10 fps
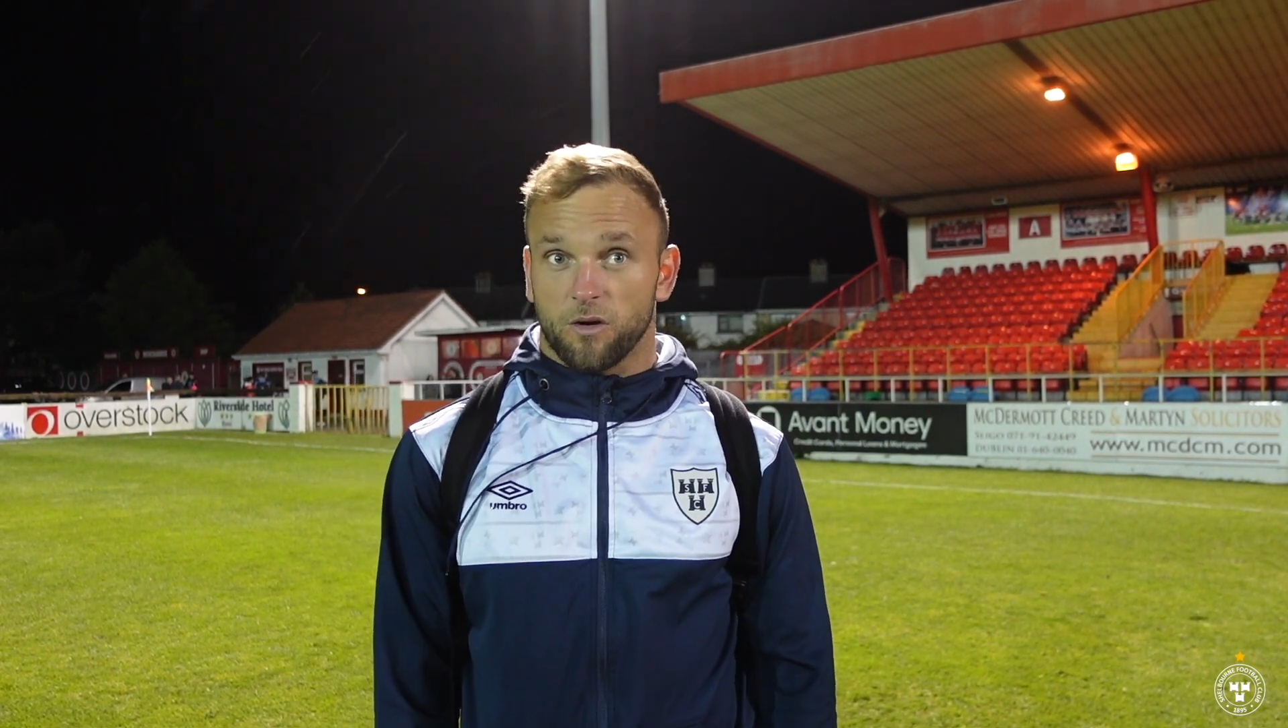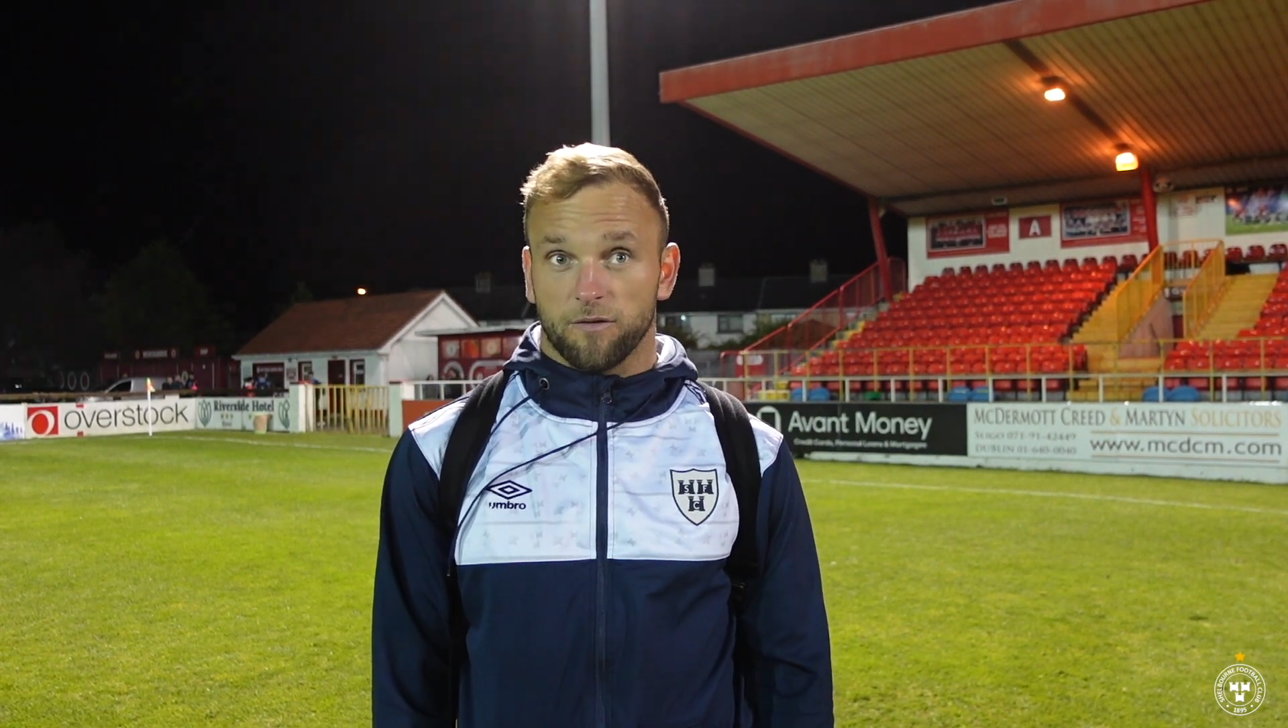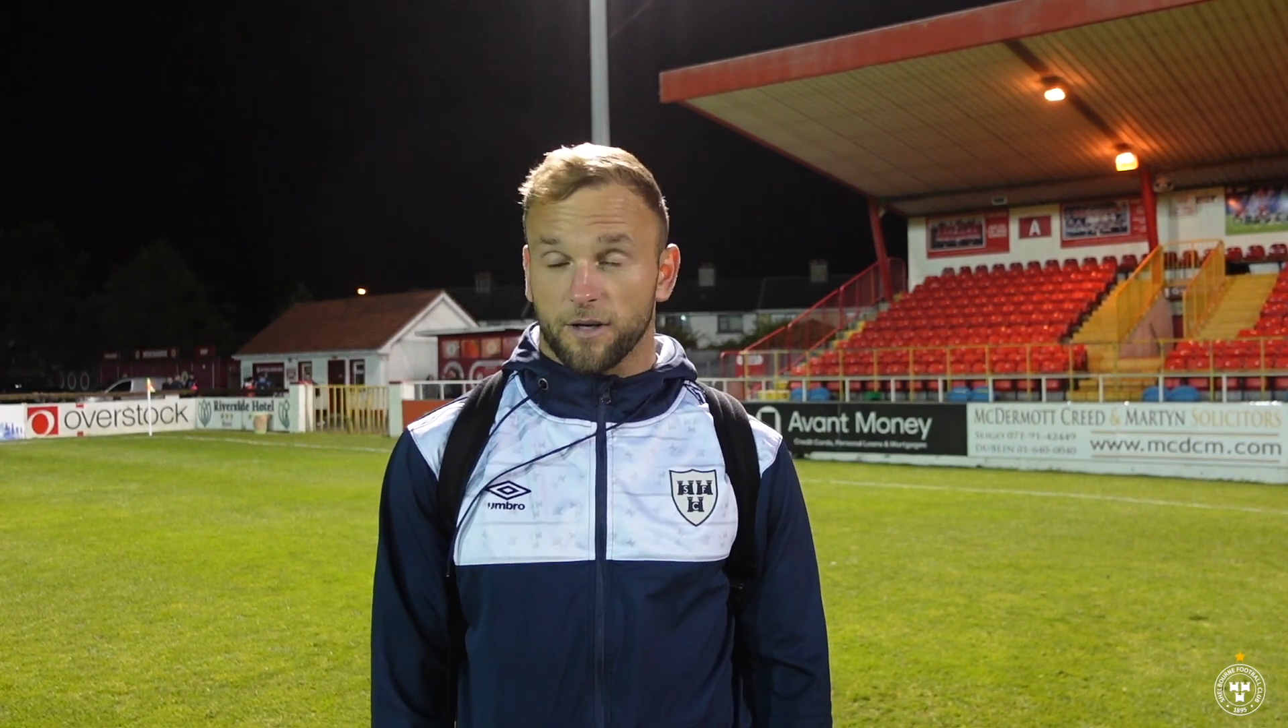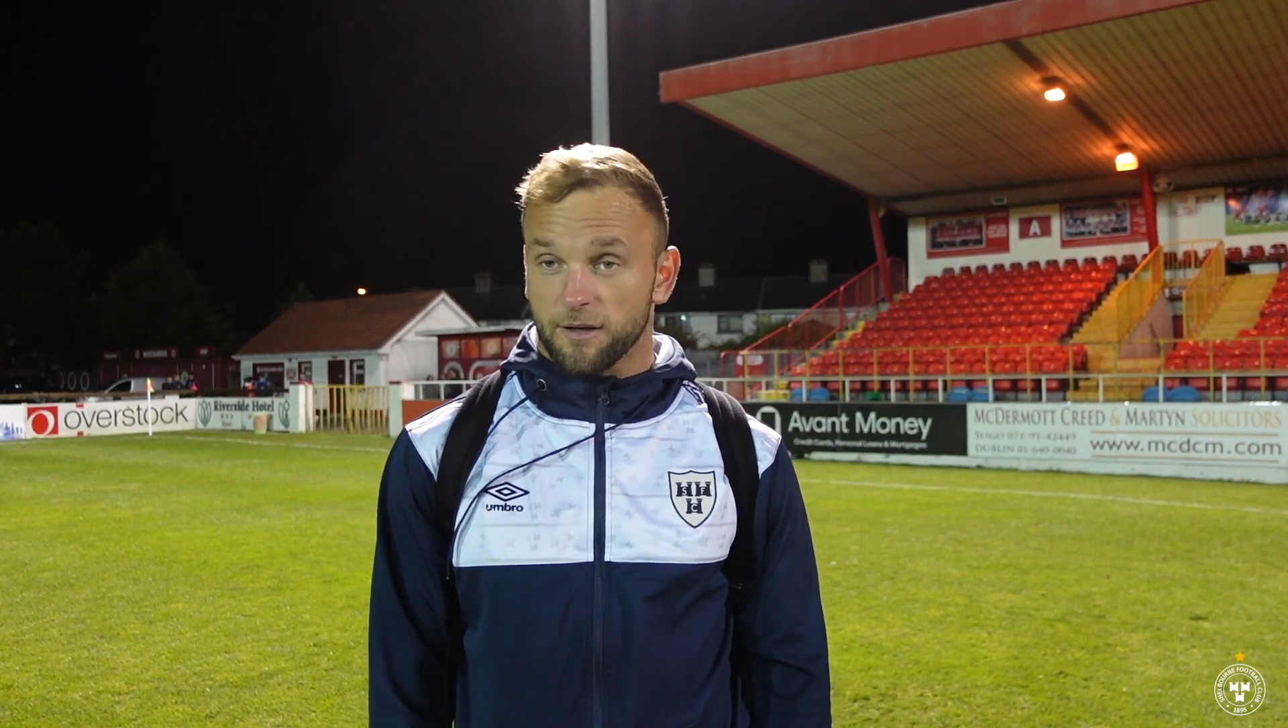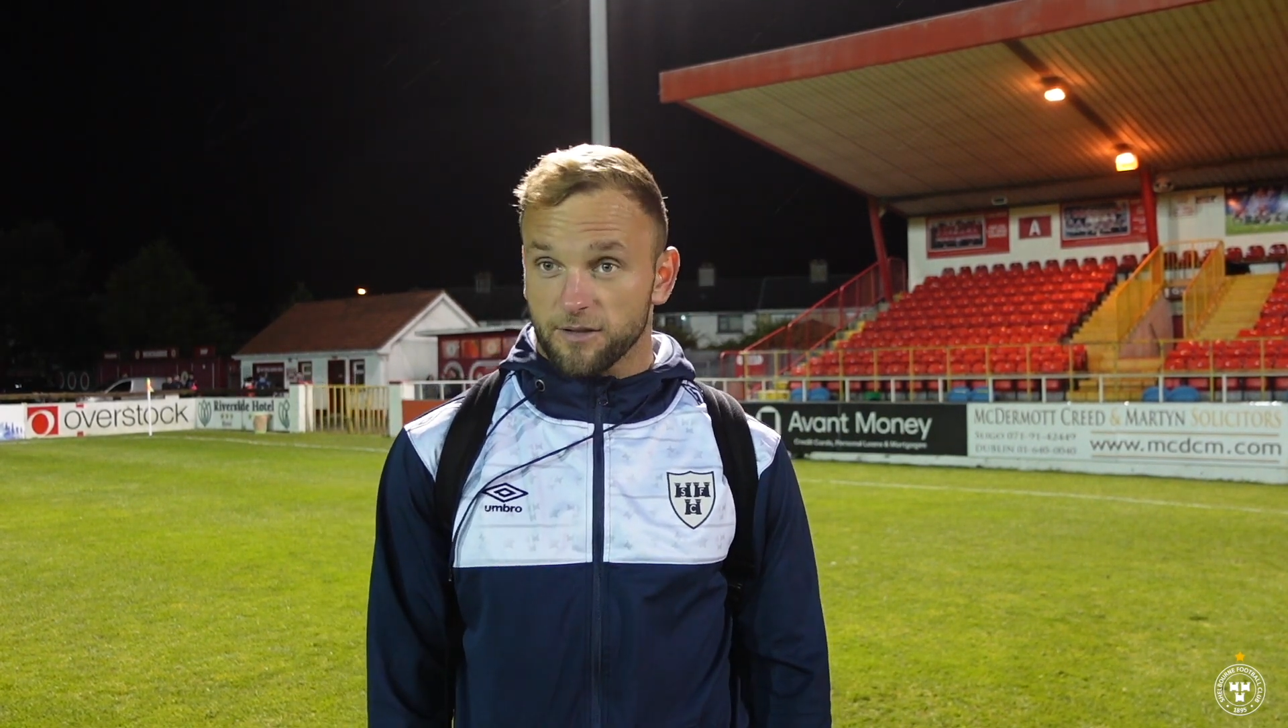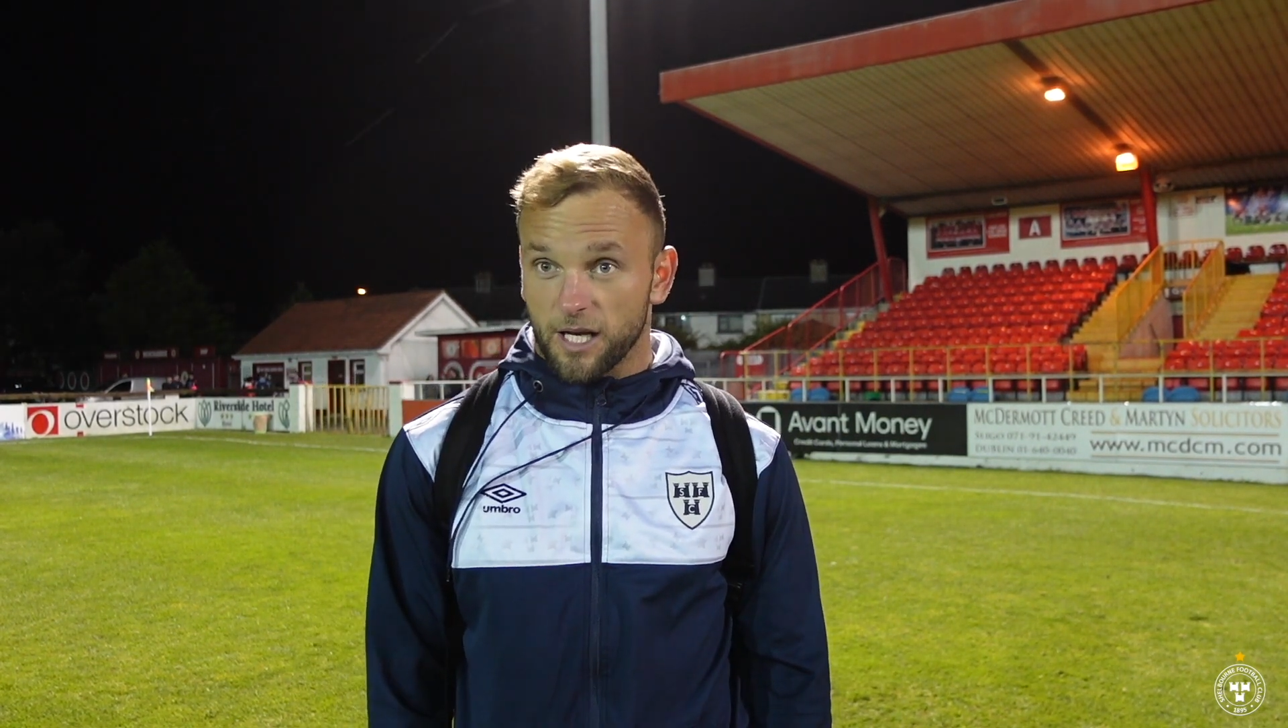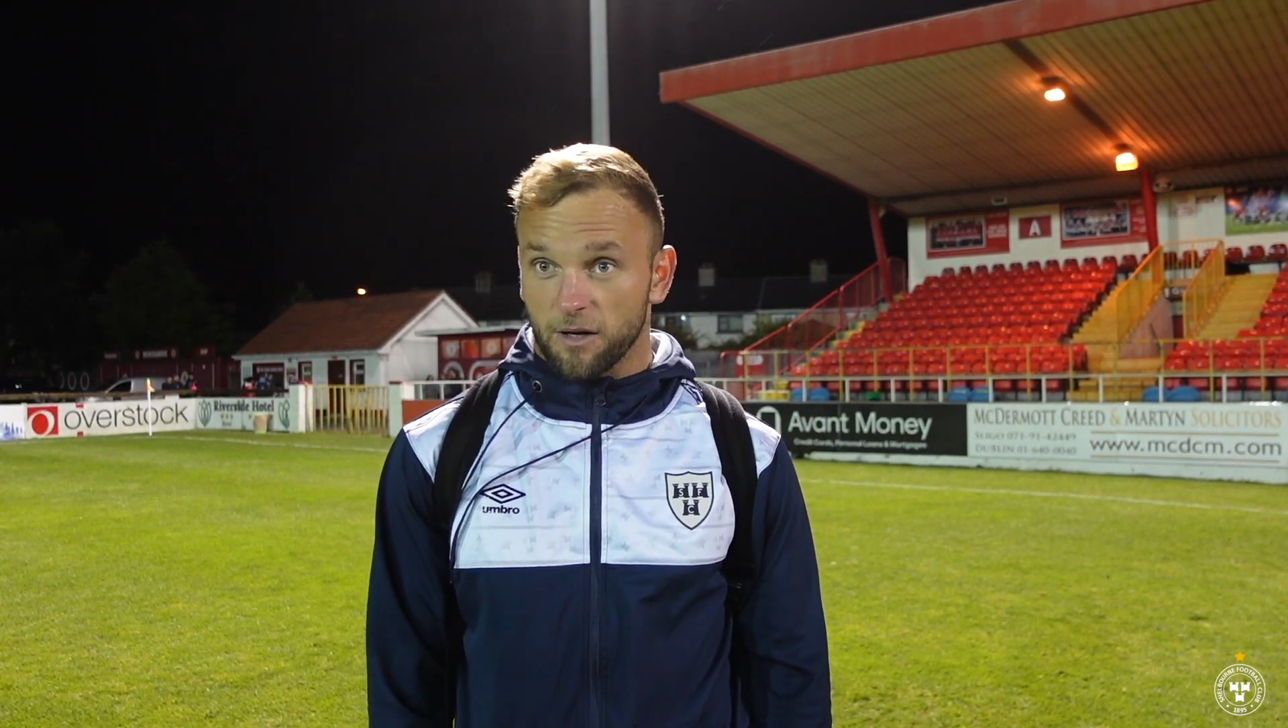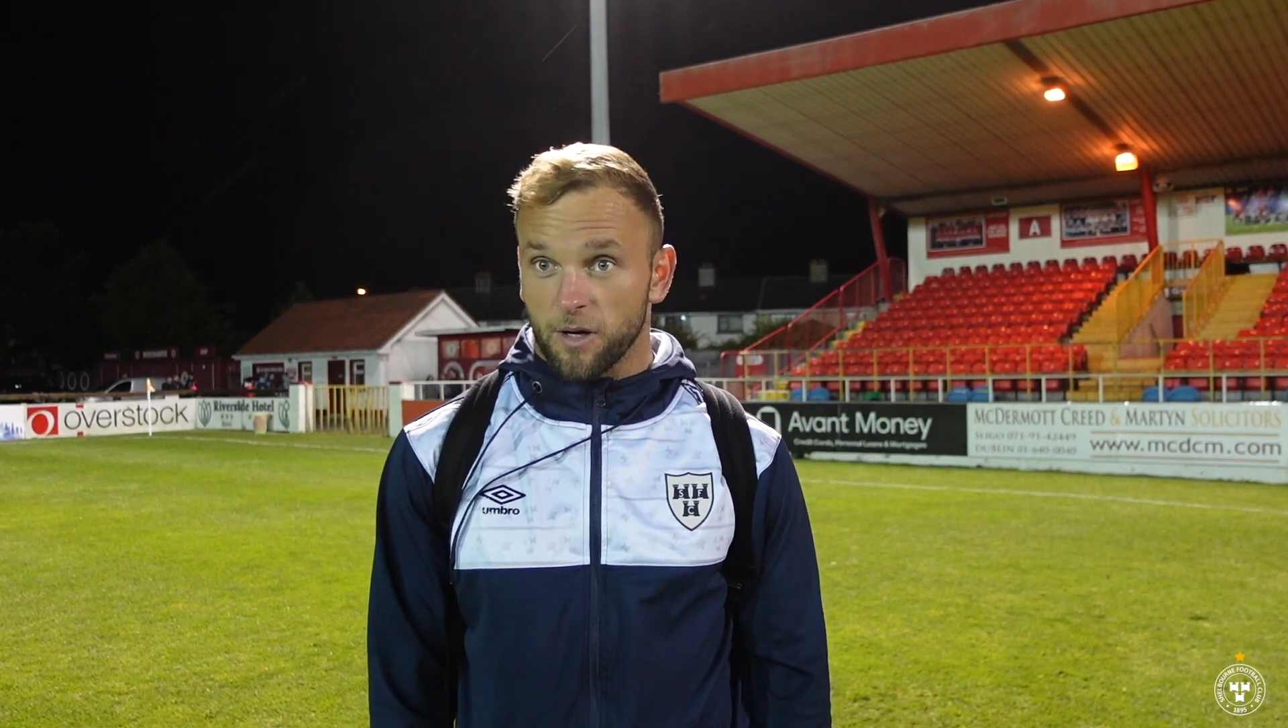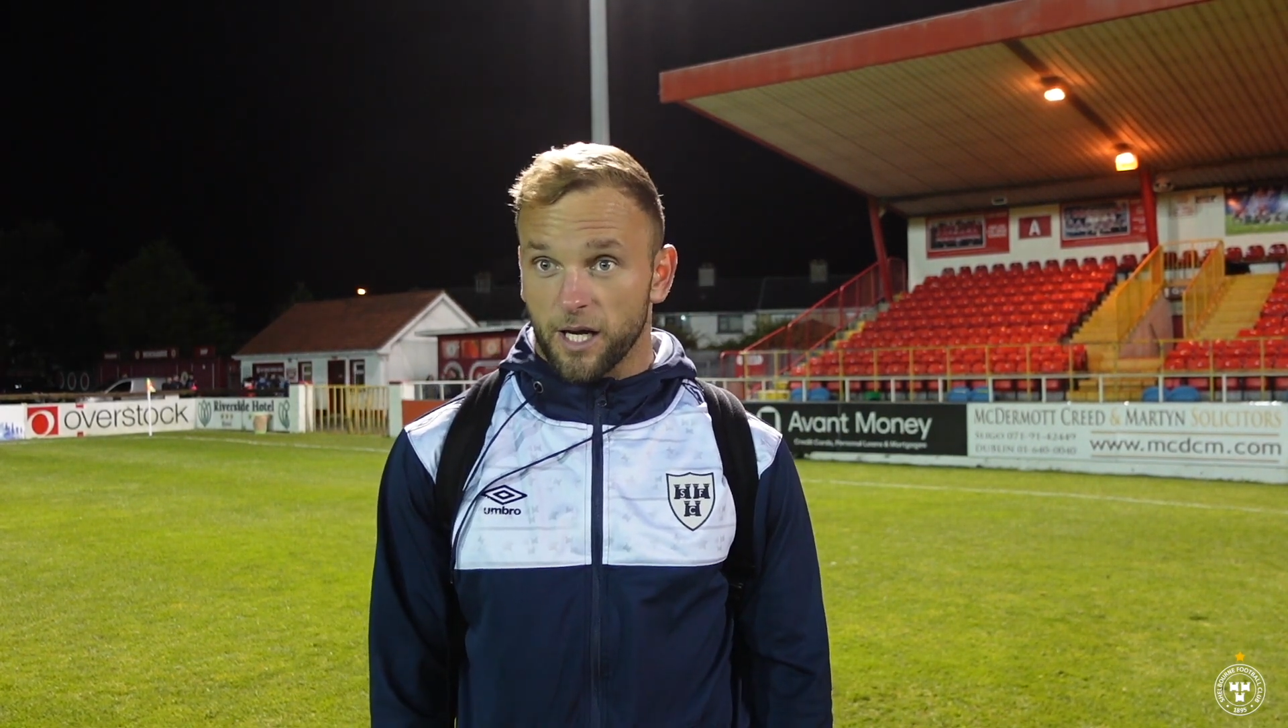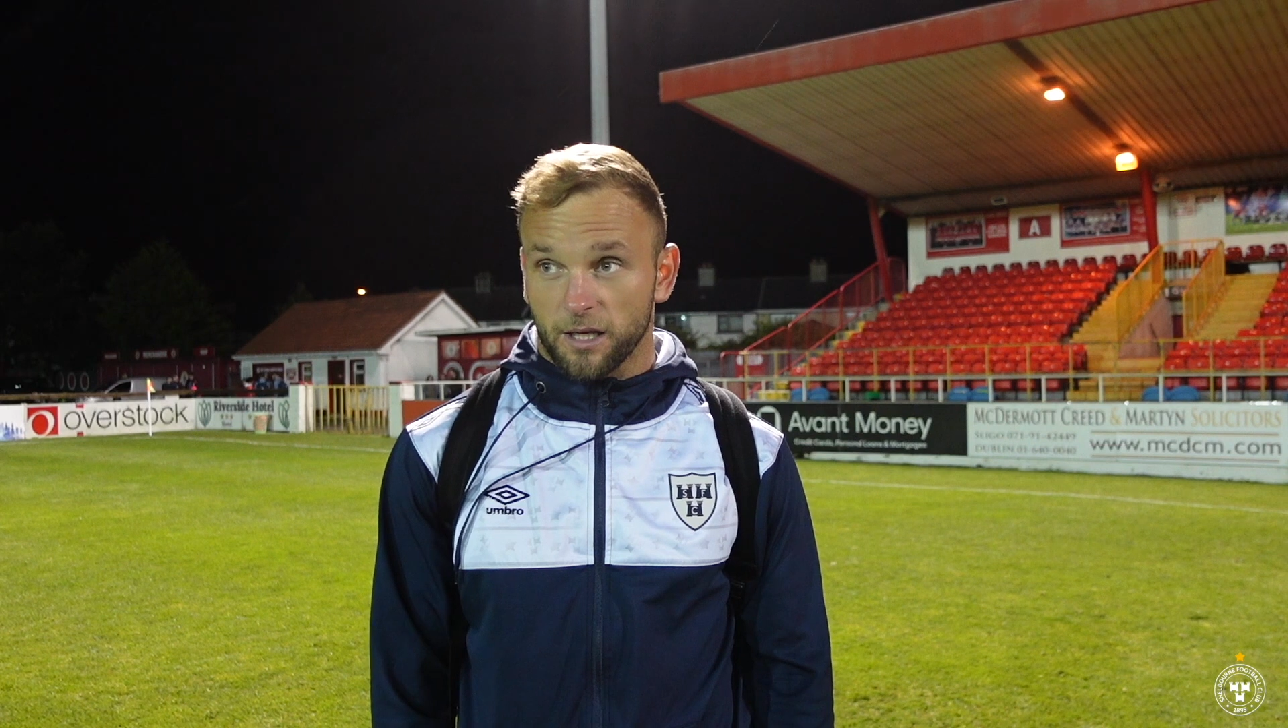hopefully they've
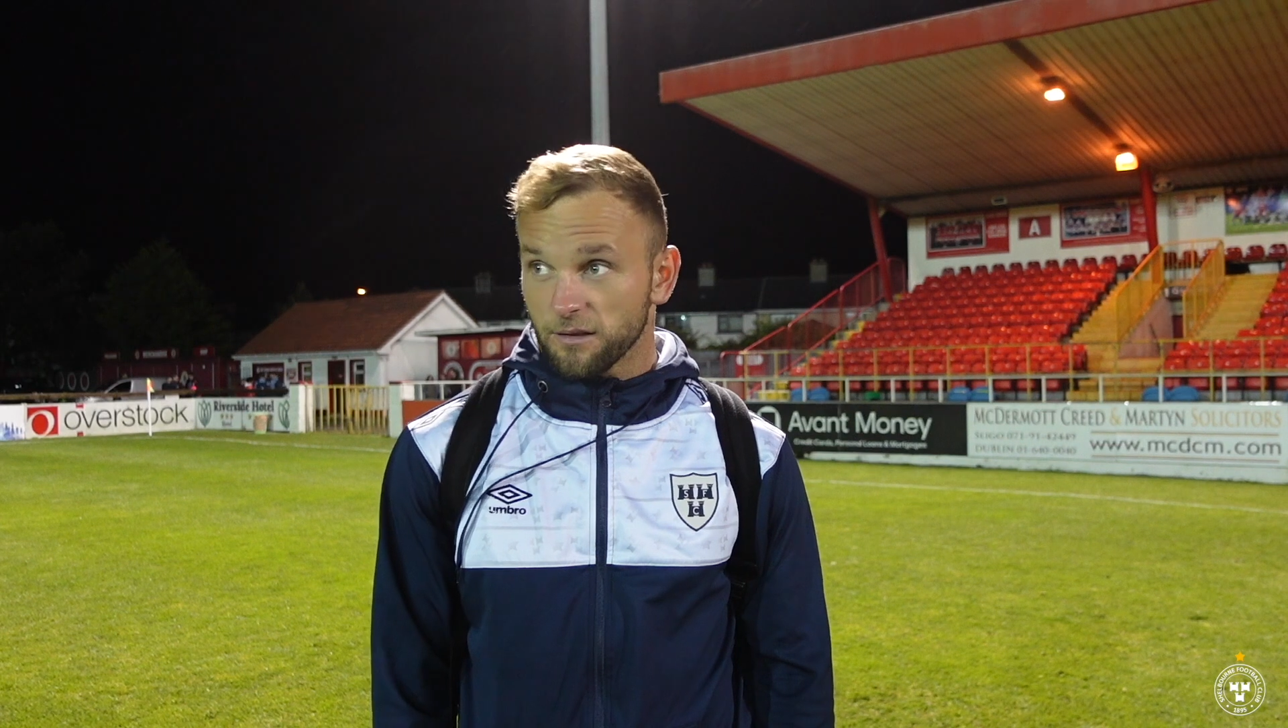stayed away,